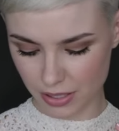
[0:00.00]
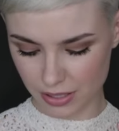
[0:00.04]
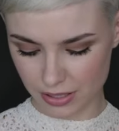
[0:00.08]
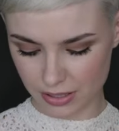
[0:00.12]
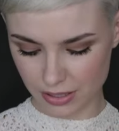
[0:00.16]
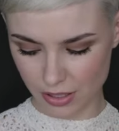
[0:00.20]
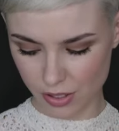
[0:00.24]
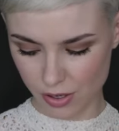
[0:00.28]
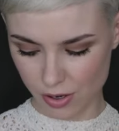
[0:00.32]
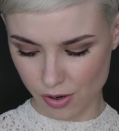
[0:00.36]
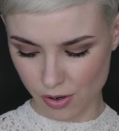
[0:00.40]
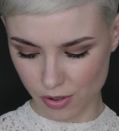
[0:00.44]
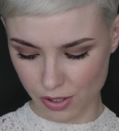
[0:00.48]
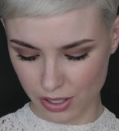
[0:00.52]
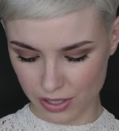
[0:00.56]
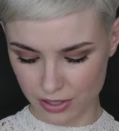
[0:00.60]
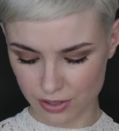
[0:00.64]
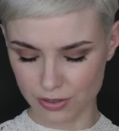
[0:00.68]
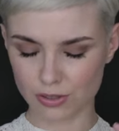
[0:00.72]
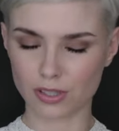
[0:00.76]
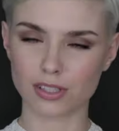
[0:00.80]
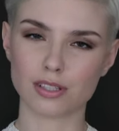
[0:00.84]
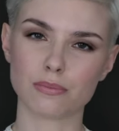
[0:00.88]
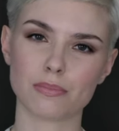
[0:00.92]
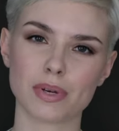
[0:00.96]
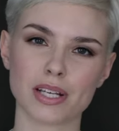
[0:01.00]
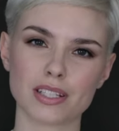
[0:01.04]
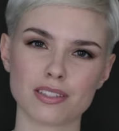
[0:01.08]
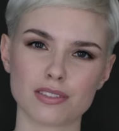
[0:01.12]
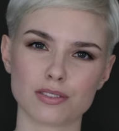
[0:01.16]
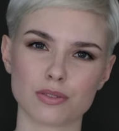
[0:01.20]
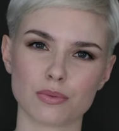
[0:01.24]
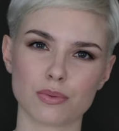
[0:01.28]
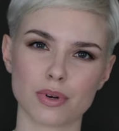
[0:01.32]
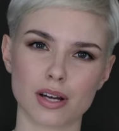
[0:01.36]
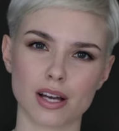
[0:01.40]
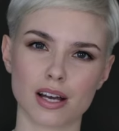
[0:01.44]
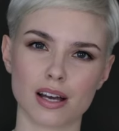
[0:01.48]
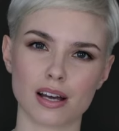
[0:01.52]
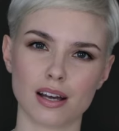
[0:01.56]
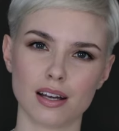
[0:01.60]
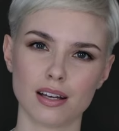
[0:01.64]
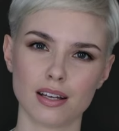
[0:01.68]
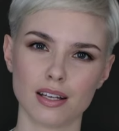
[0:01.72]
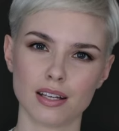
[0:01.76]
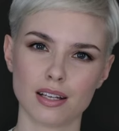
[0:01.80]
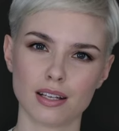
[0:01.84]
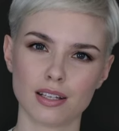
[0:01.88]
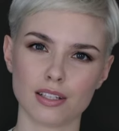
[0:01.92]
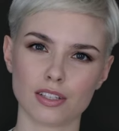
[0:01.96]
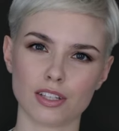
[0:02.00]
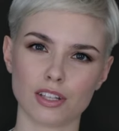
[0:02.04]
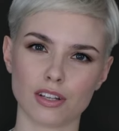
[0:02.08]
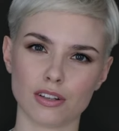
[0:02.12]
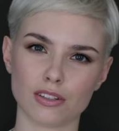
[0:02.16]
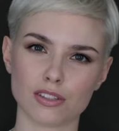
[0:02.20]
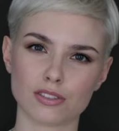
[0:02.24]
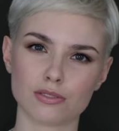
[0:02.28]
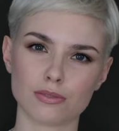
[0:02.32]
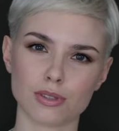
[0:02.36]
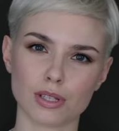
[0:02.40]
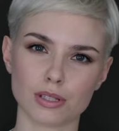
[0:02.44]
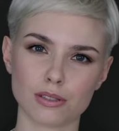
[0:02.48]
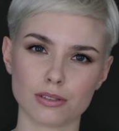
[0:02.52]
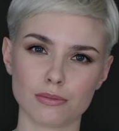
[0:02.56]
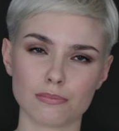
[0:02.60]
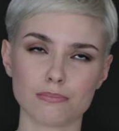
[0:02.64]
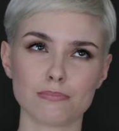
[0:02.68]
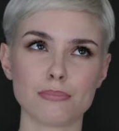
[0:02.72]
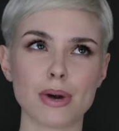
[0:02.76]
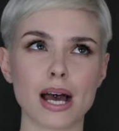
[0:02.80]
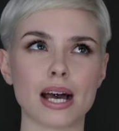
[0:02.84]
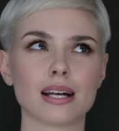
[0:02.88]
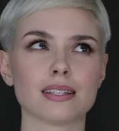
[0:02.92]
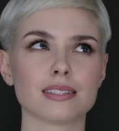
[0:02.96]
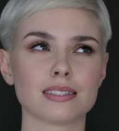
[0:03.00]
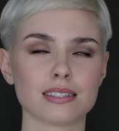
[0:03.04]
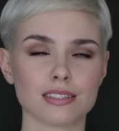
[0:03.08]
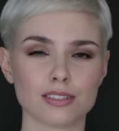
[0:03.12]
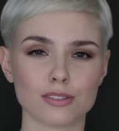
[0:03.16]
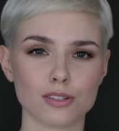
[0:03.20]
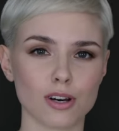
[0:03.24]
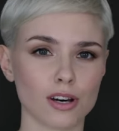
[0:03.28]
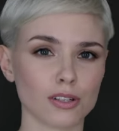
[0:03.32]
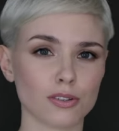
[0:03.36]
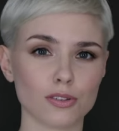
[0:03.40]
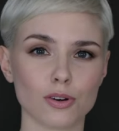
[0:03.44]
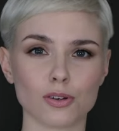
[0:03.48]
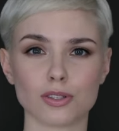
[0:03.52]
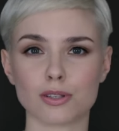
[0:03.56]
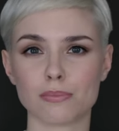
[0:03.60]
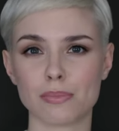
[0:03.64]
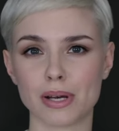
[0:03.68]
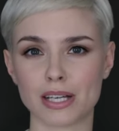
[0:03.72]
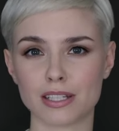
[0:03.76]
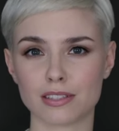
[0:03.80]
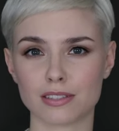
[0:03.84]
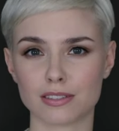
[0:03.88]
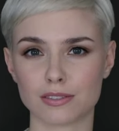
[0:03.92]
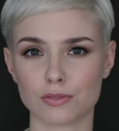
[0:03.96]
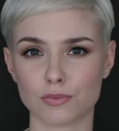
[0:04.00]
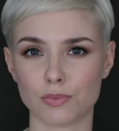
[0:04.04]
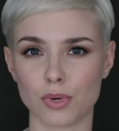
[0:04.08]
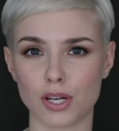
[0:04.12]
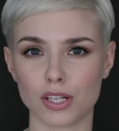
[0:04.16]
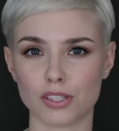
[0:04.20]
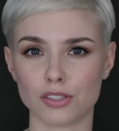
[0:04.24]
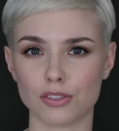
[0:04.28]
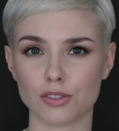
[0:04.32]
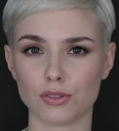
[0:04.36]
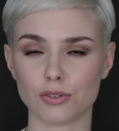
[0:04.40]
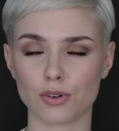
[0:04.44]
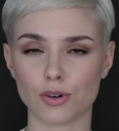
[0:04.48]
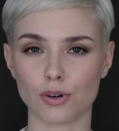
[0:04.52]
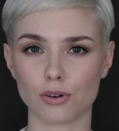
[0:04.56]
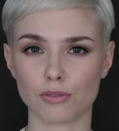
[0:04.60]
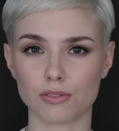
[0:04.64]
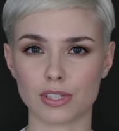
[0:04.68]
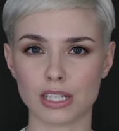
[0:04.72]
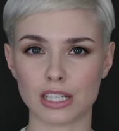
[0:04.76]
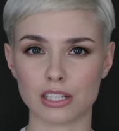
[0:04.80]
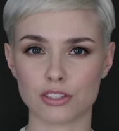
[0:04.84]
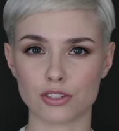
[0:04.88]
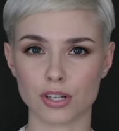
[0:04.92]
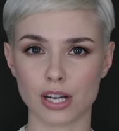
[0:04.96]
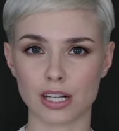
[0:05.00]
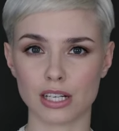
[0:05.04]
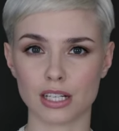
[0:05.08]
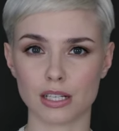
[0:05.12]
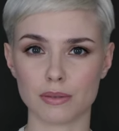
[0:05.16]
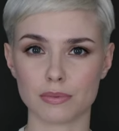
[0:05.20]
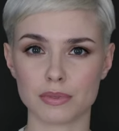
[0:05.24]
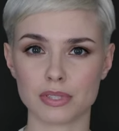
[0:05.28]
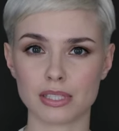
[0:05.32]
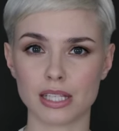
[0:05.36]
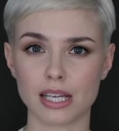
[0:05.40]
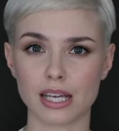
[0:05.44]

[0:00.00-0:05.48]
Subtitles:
So it's not the best to wear, you know, mattes are not the best when you've got really dry lips.